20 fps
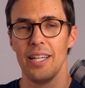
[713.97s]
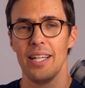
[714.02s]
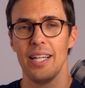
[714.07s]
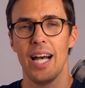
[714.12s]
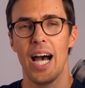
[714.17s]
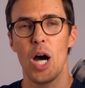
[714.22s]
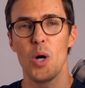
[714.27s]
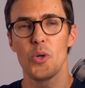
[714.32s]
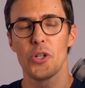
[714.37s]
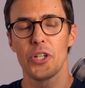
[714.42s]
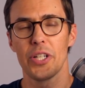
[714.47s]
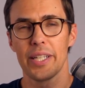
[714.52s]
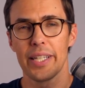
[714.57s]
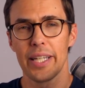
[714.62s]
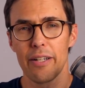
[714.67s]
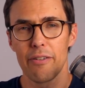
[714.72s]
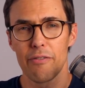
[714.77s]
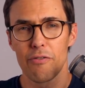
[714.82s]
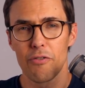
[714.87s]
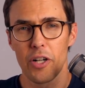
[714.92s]
how are you going to get
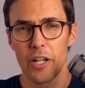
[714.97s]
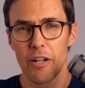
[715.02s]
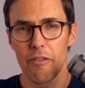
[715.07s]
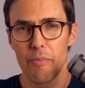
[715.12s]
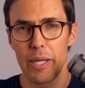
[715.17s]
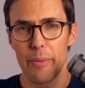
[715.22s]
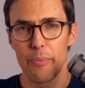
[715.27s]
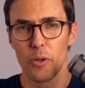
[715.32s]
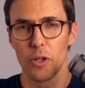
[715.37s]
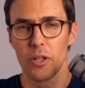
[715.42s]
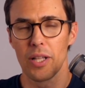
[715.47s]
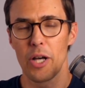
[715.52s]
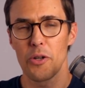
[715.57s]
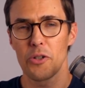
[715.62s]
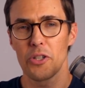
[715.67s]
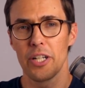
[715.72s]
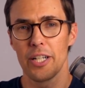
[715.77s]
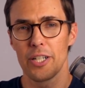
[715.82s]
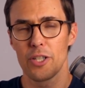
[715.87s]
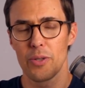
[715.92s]
in front of people, how are you
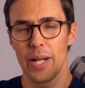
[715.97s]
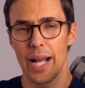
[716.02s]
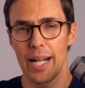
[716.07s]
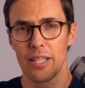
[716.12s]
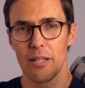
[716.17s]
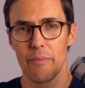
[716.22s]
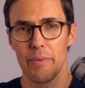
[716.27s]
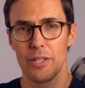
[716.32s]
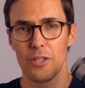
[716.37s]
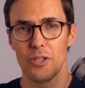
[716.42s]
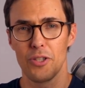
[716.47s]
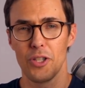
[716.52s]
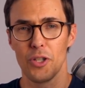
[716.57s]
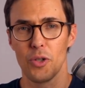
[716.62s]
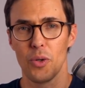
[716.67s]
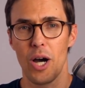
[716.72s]
going to attract them into you,